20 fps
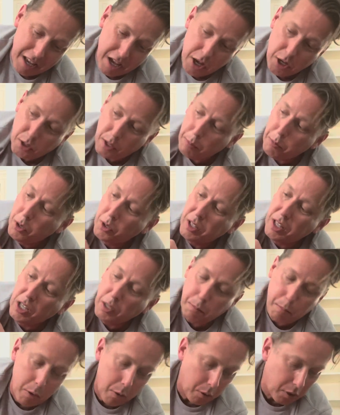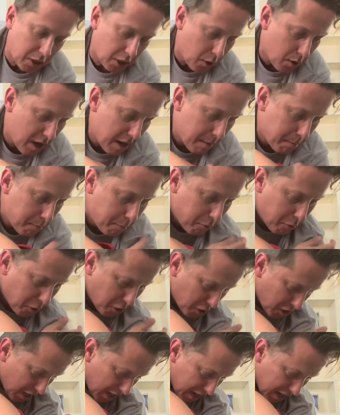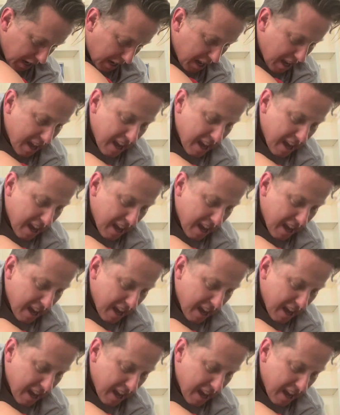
So I'm using this bone to go ahead and push on it.